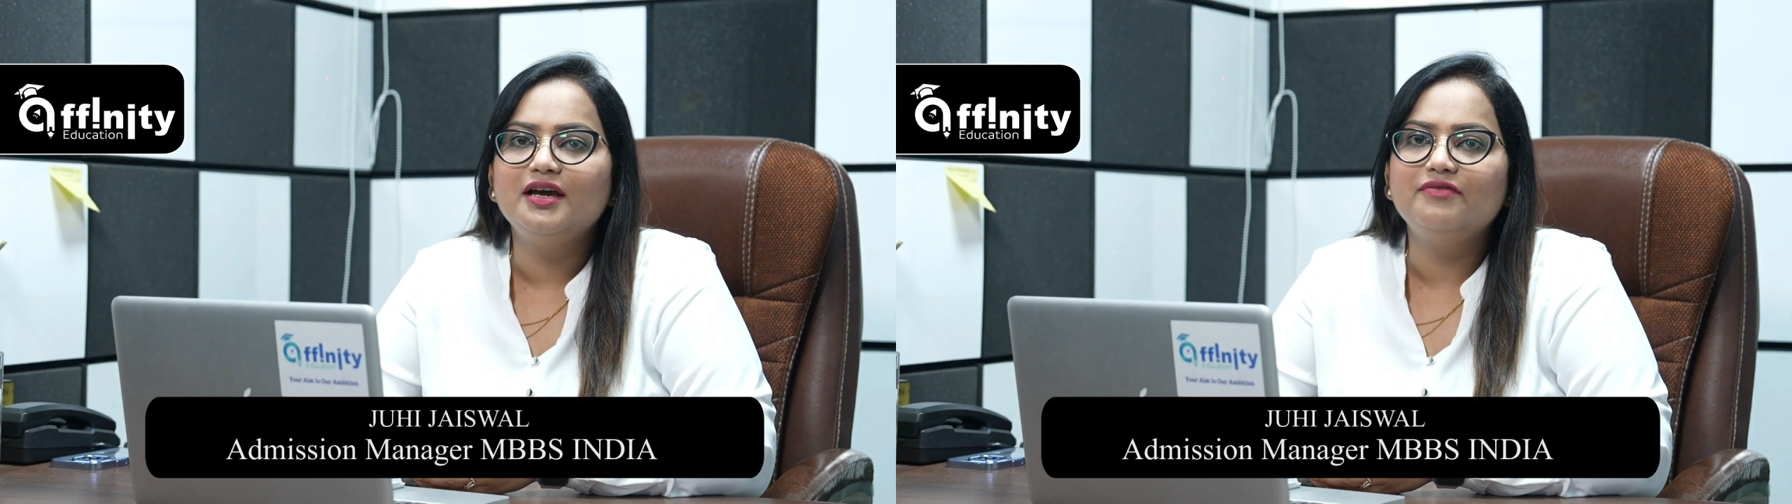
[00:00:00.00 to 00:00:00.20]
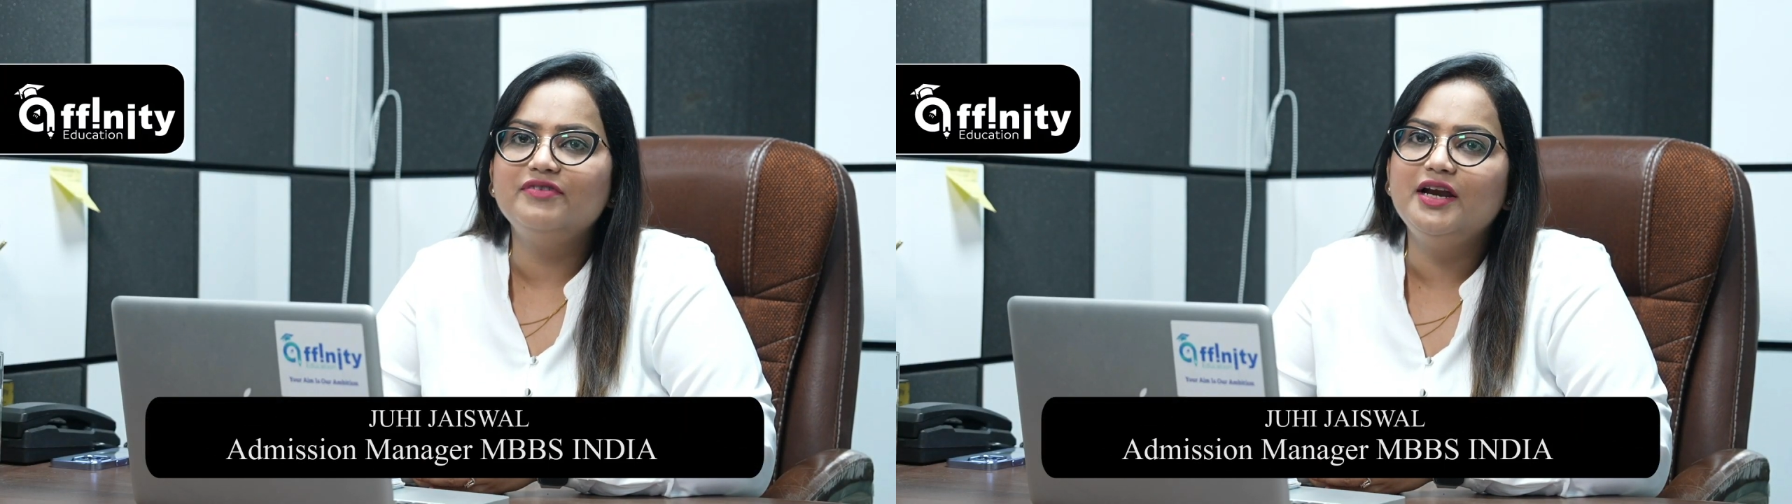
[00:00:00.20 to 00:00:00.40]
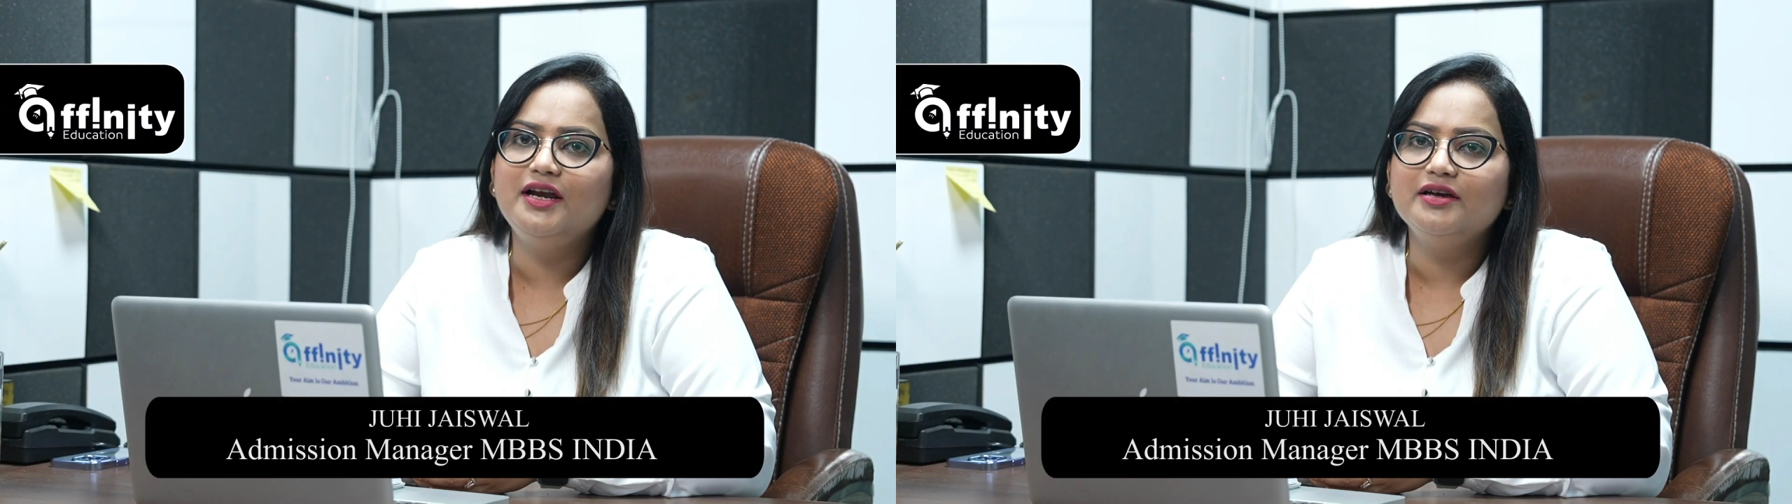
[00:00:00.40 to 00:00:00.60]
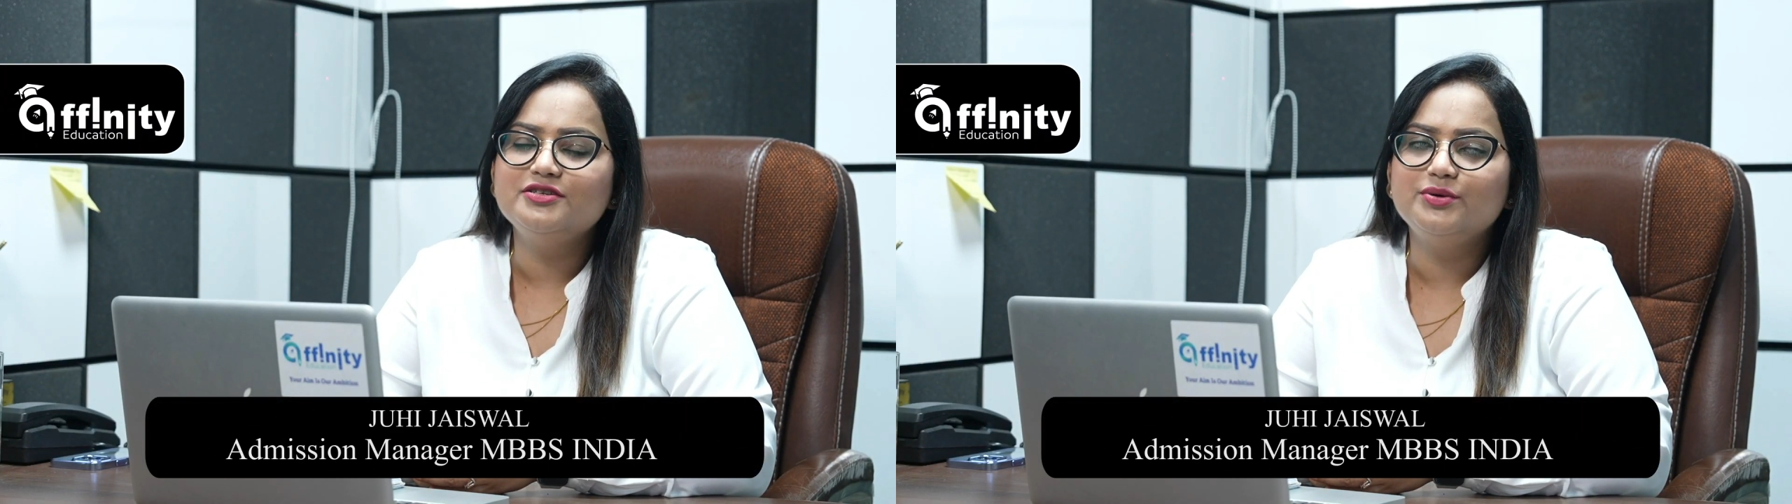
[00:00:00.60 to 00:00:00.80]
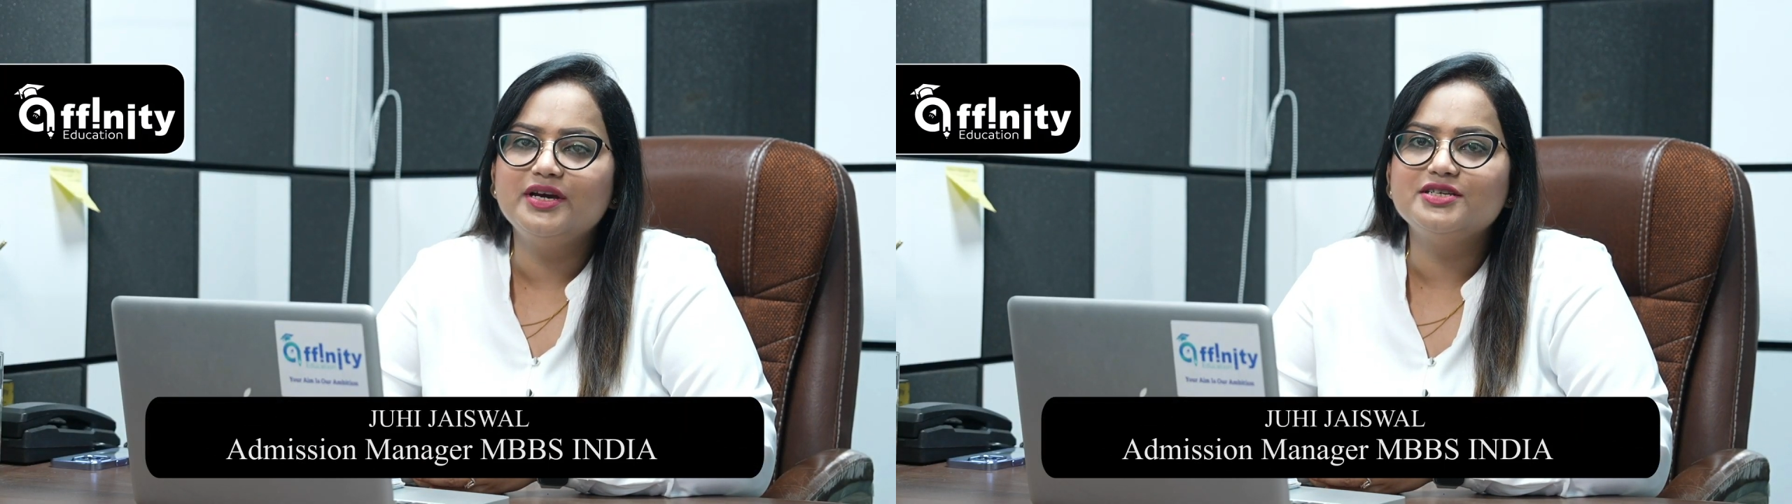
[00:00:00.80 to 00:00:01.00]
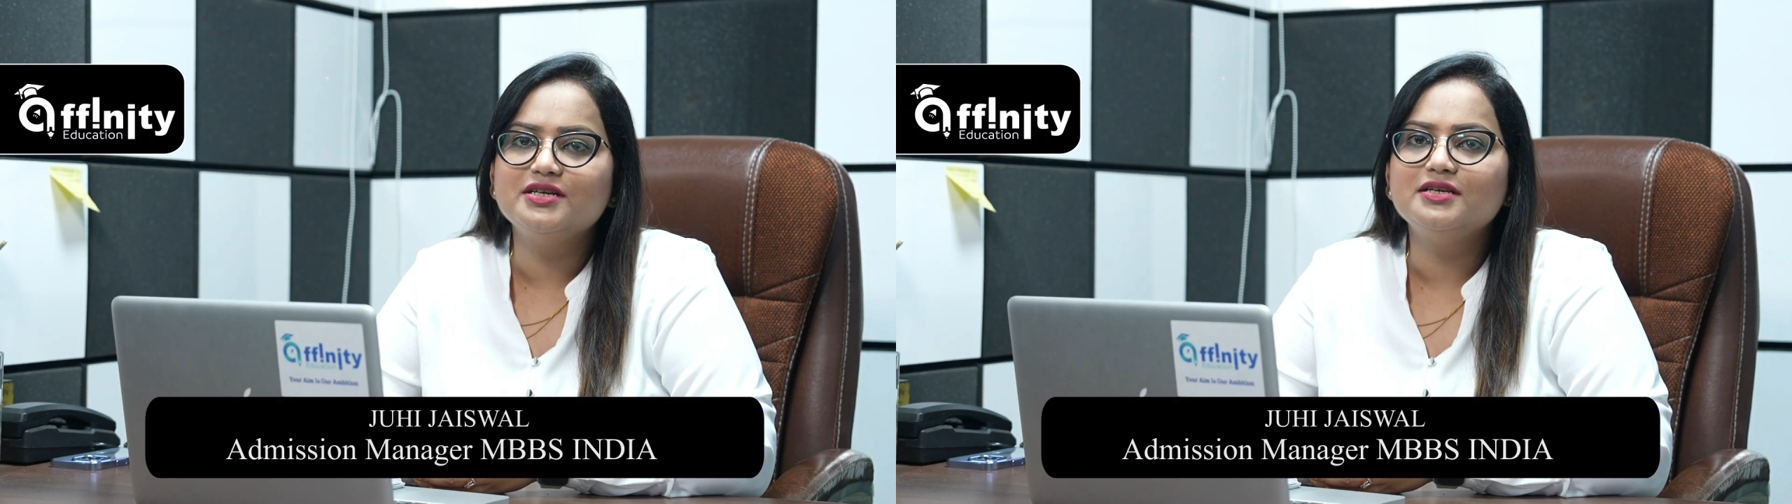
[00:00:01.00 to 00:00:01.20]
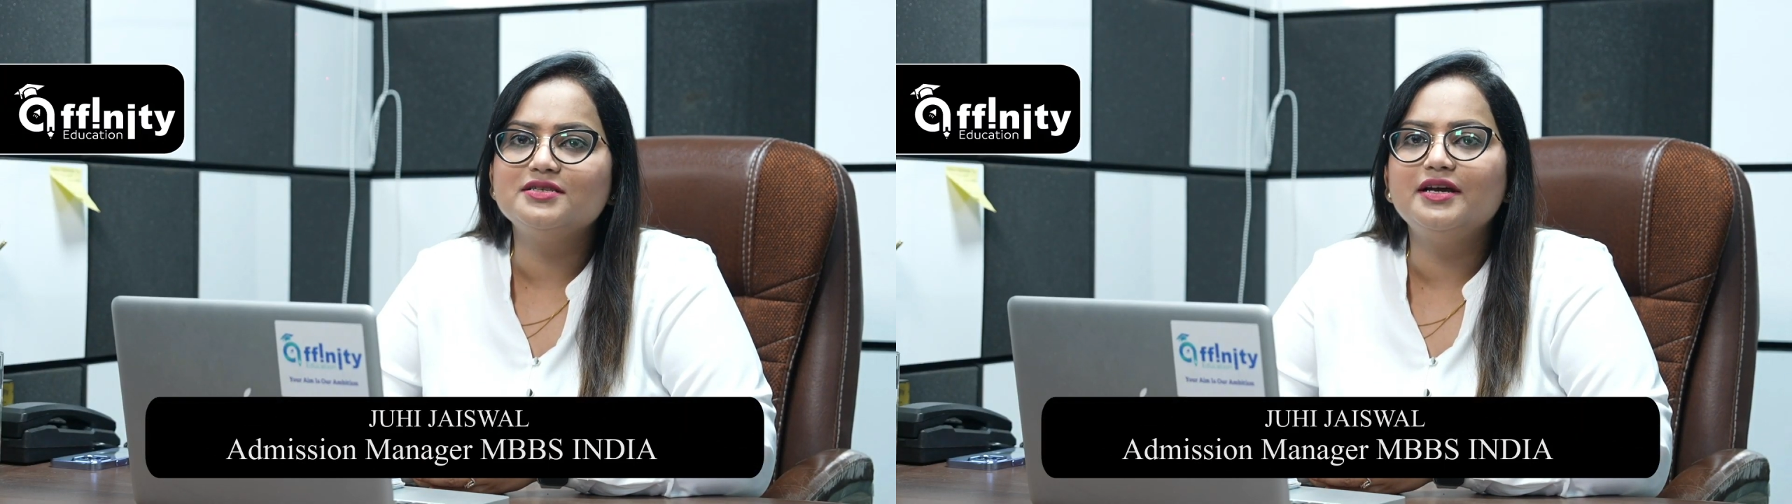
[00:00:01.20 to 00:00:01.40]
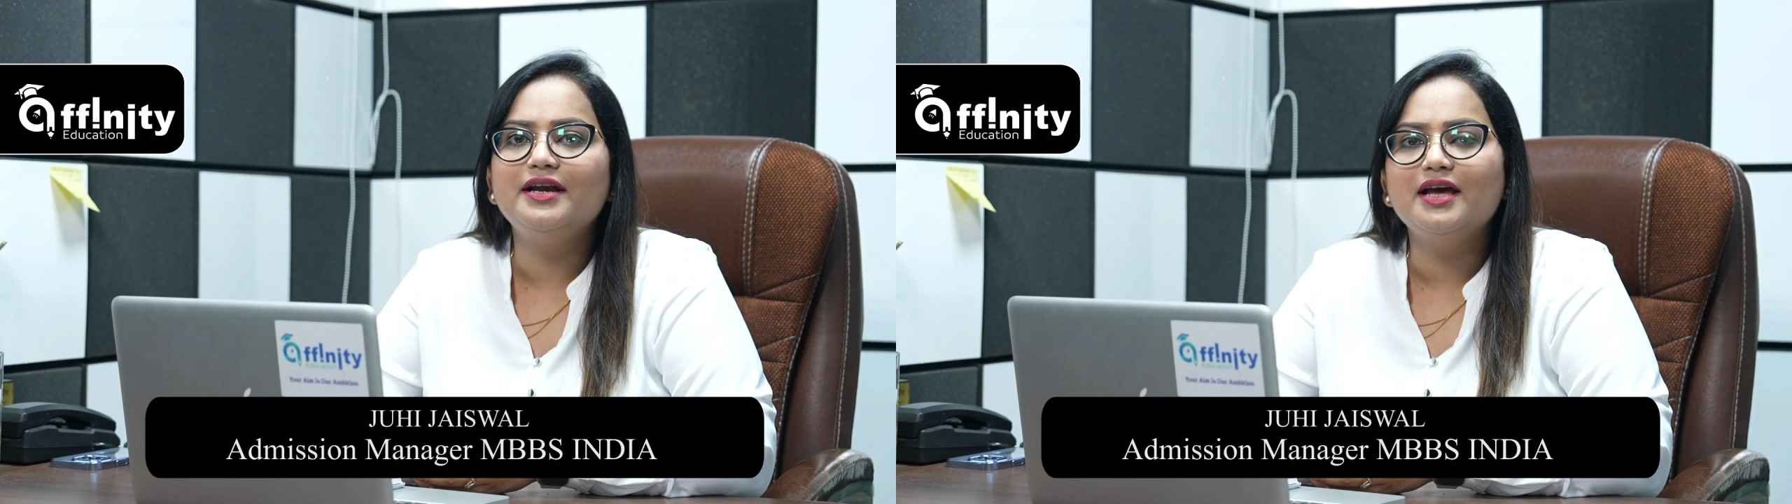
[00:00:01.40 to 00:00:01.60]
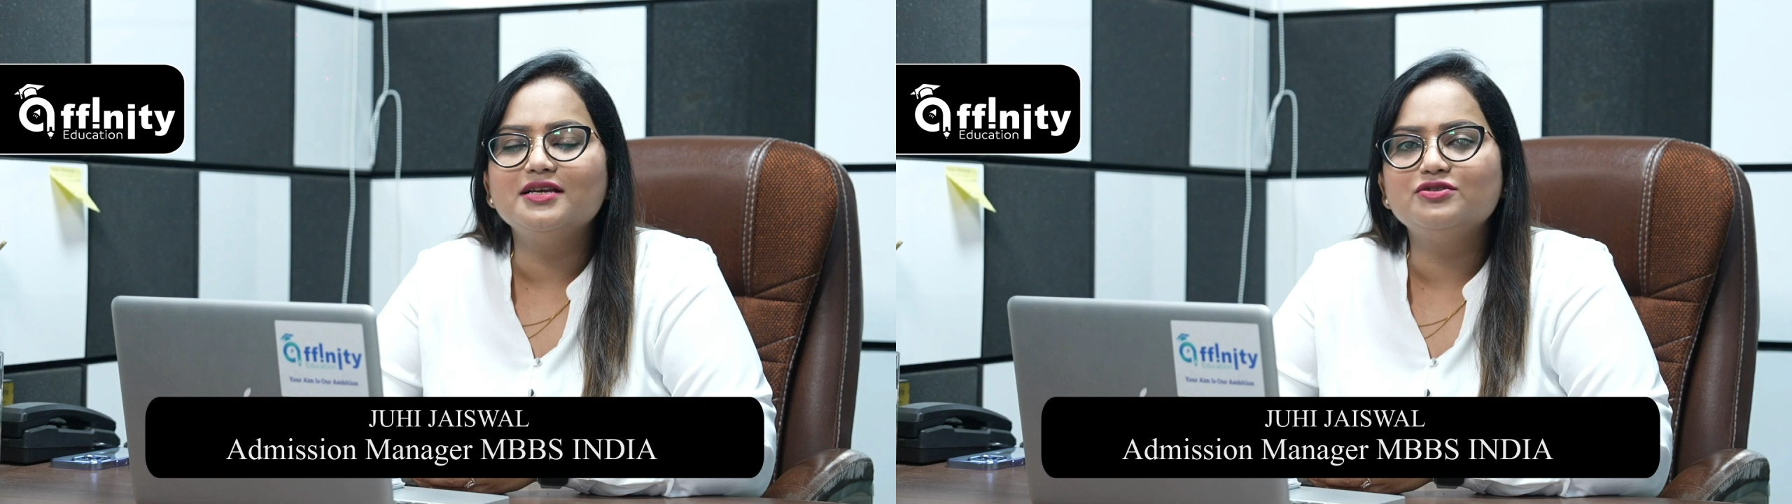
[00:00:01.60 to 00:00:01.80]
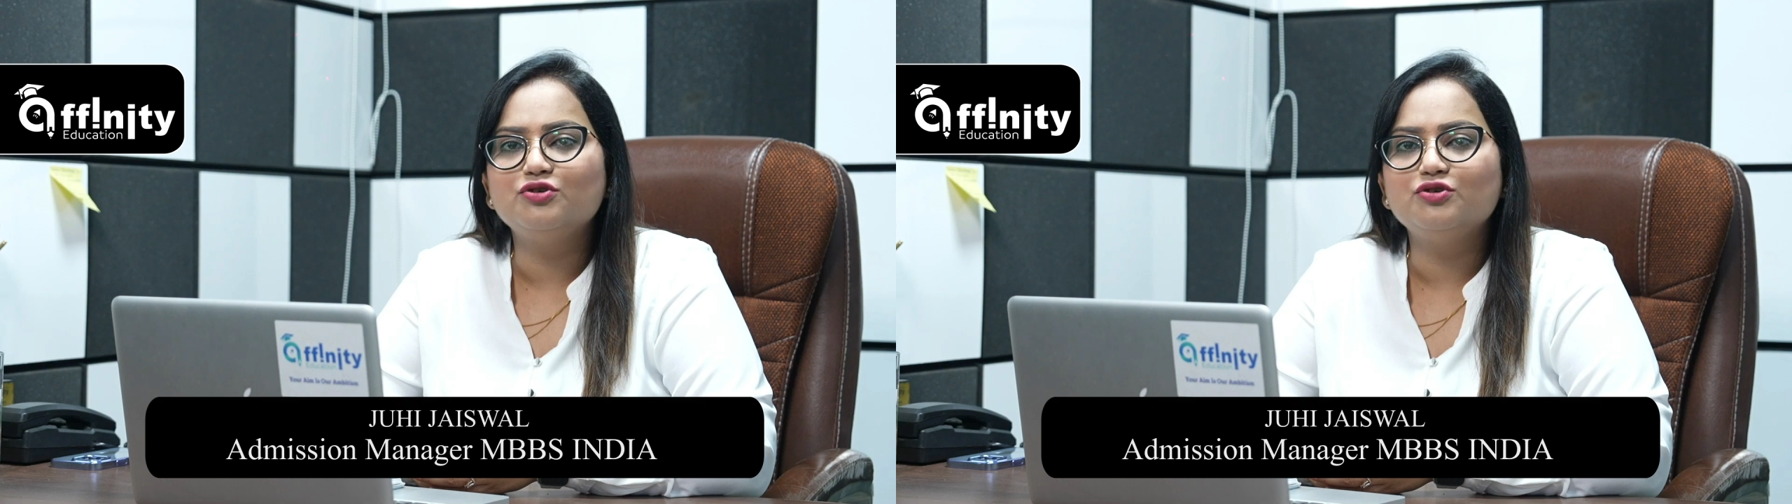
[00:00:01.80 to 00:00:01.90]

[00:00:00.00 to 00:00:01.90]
Affinity Education is the India's